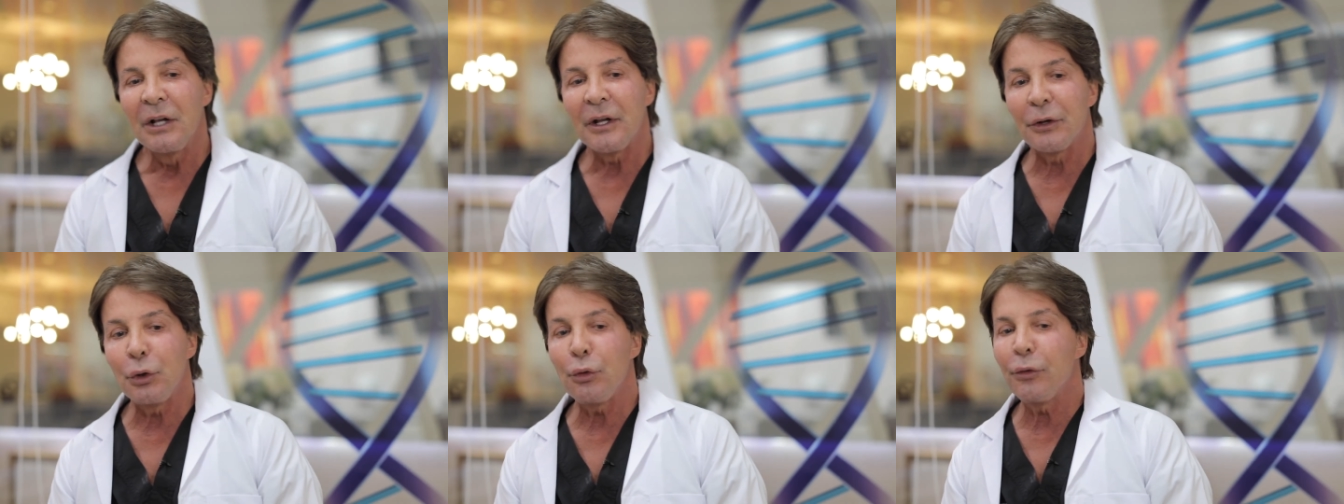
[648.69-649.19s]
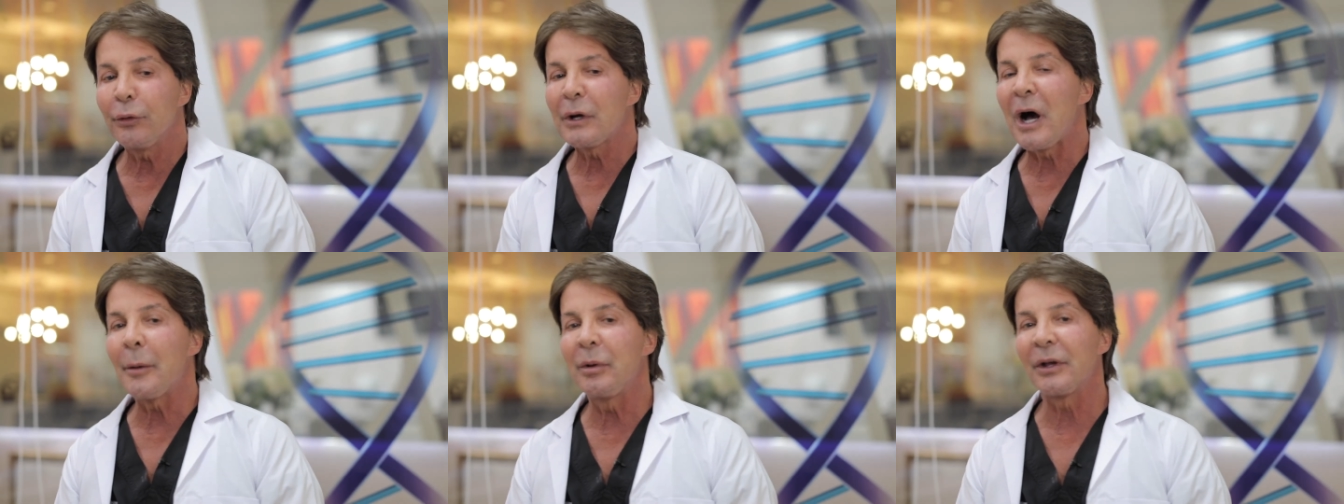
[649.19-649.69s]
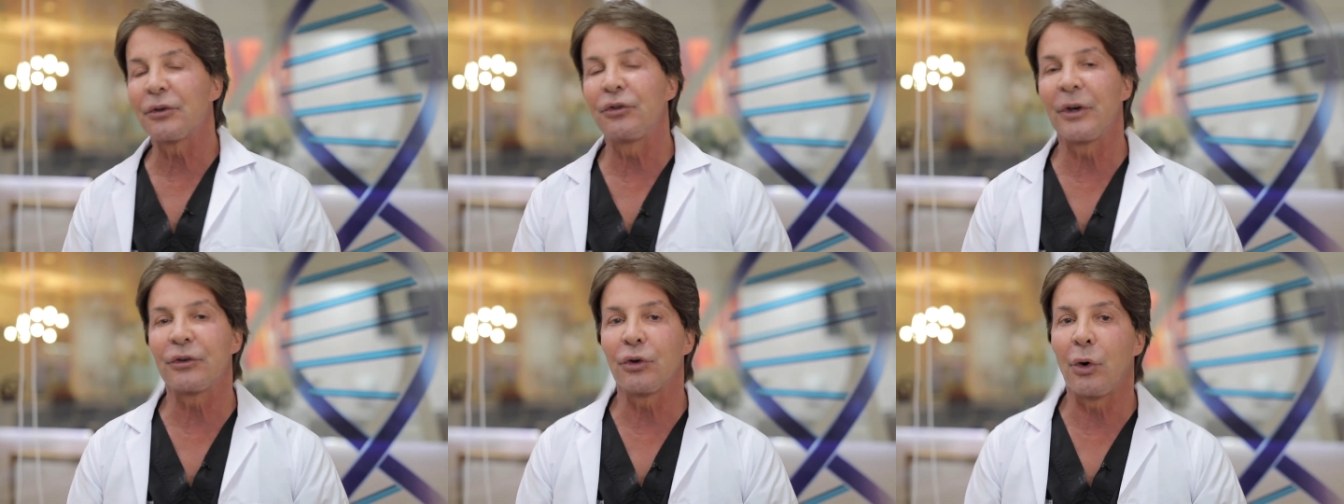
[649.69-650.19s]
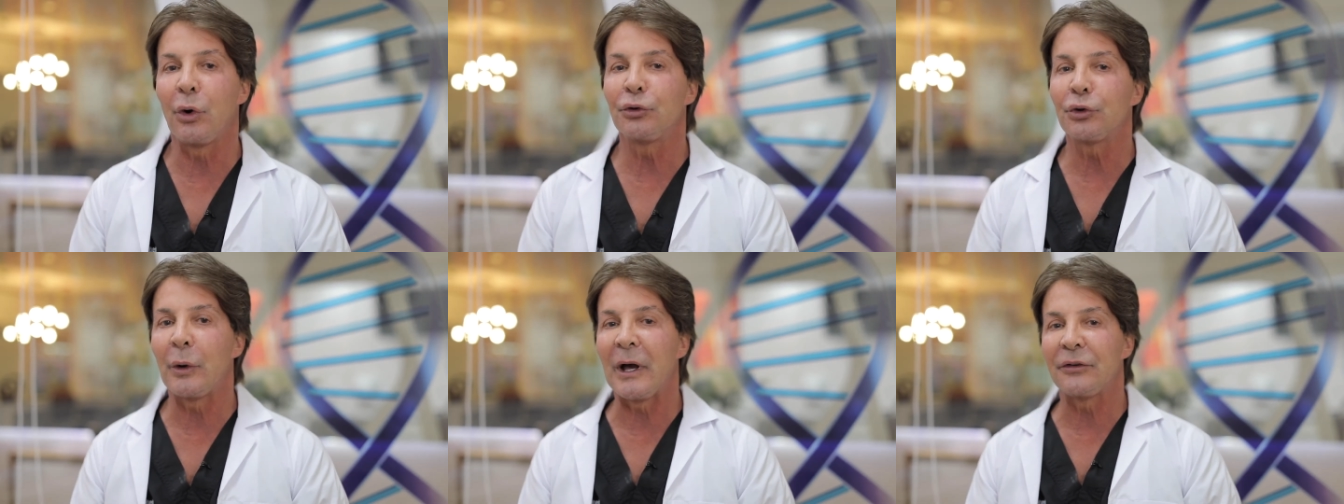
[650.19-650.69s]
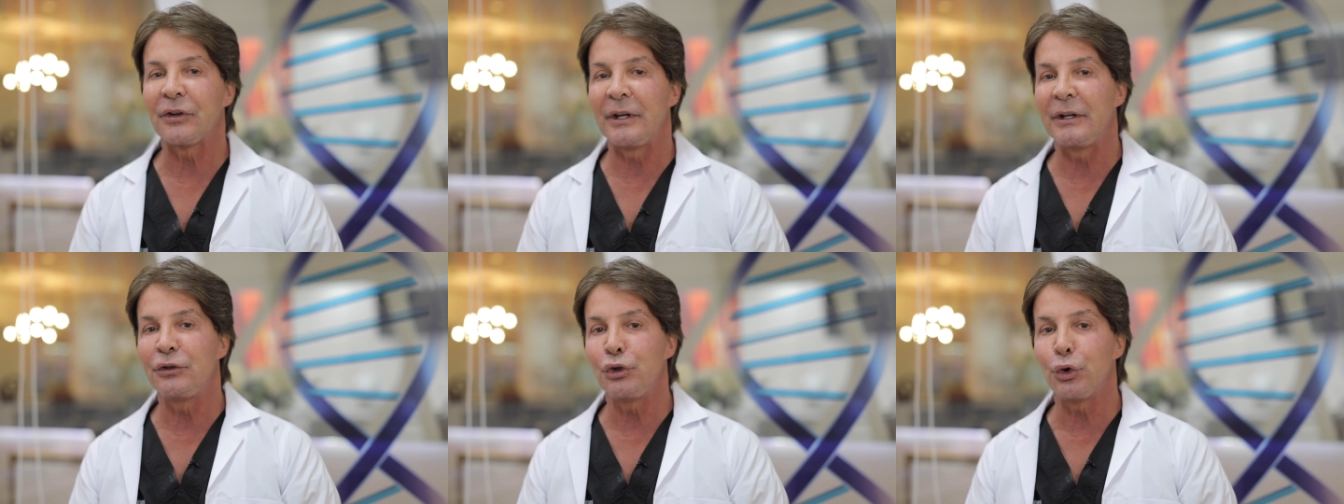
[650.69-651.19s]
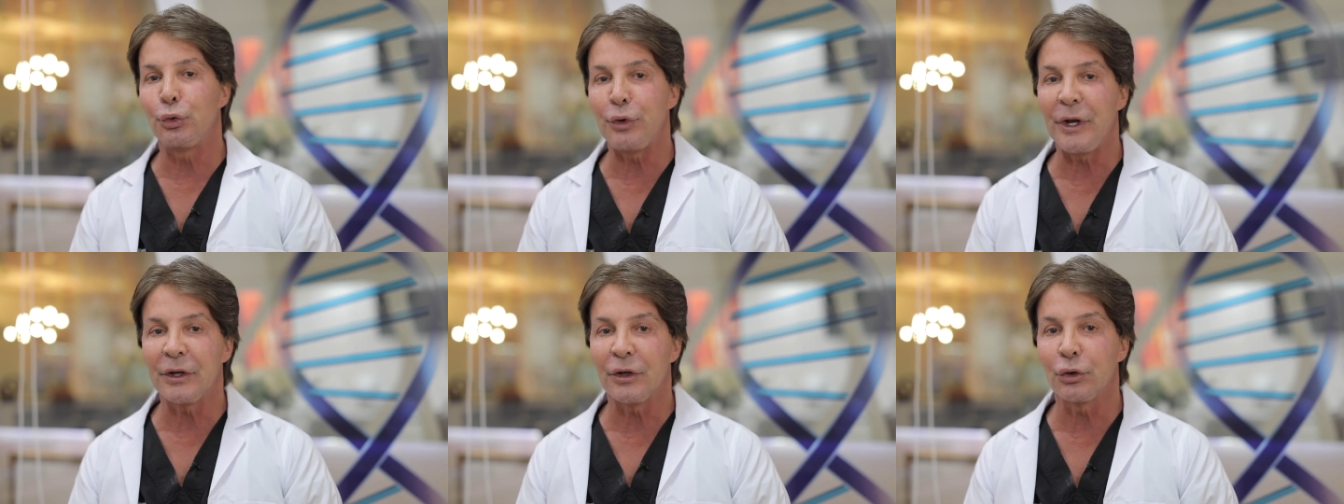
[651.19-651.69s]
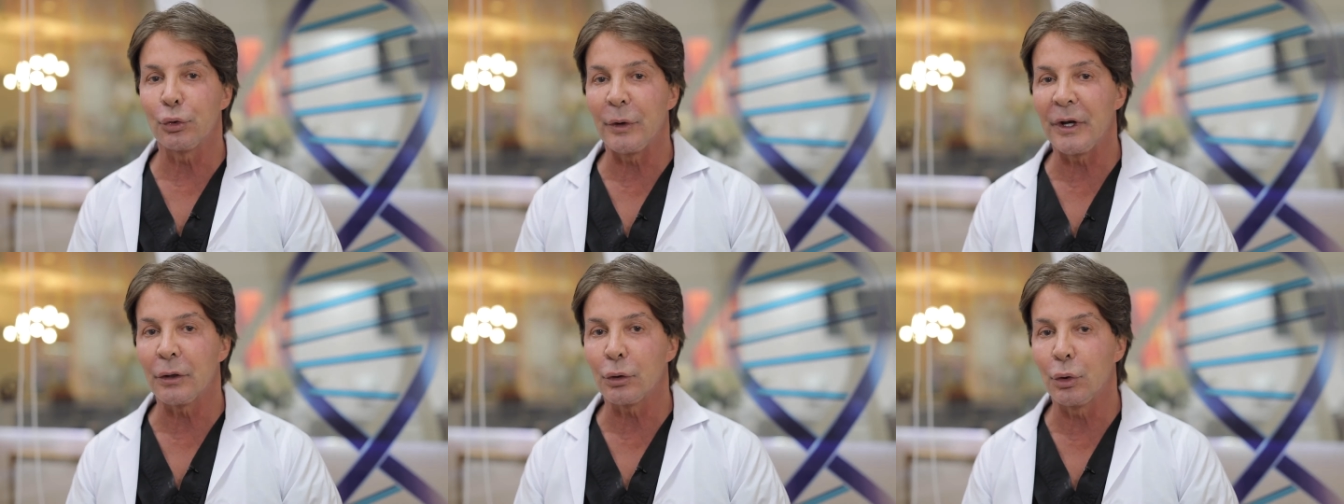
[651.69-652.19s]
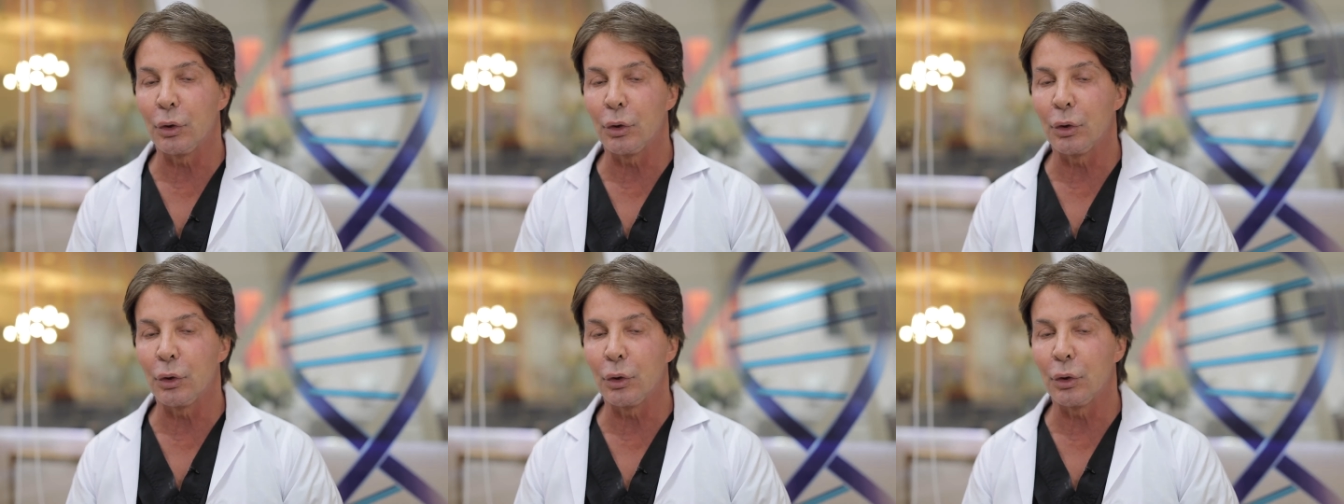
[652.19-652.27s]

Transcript: Now, youthful complex 6 also has a unique ingredient